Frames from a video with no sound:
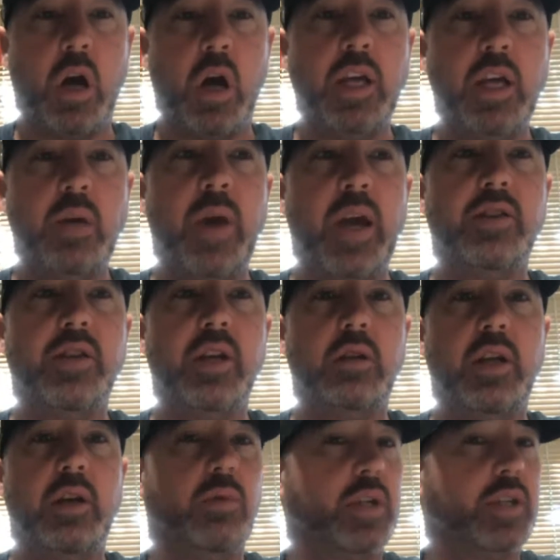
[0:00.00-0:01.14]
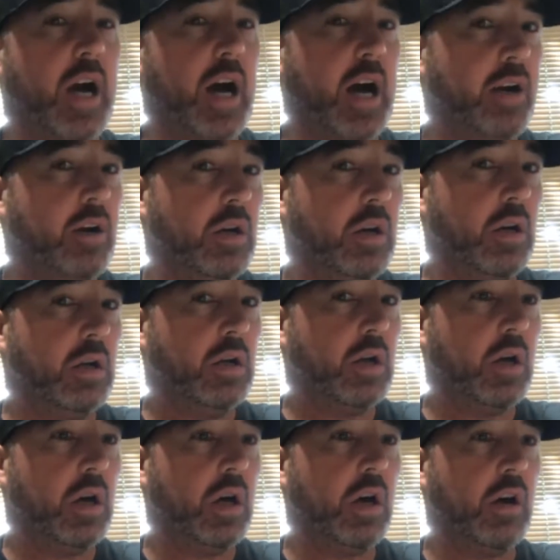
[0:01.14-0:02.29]
He basically retired
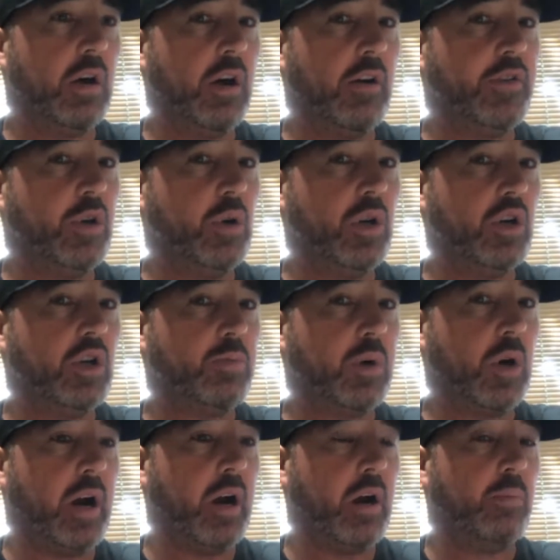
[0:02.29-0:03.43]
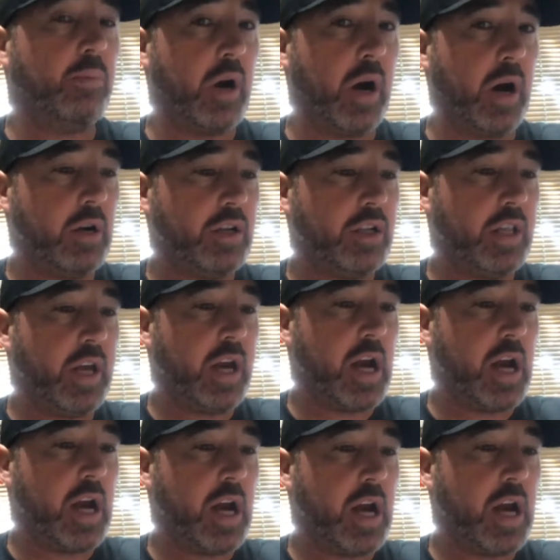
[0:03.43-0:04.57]
a few years prior to that.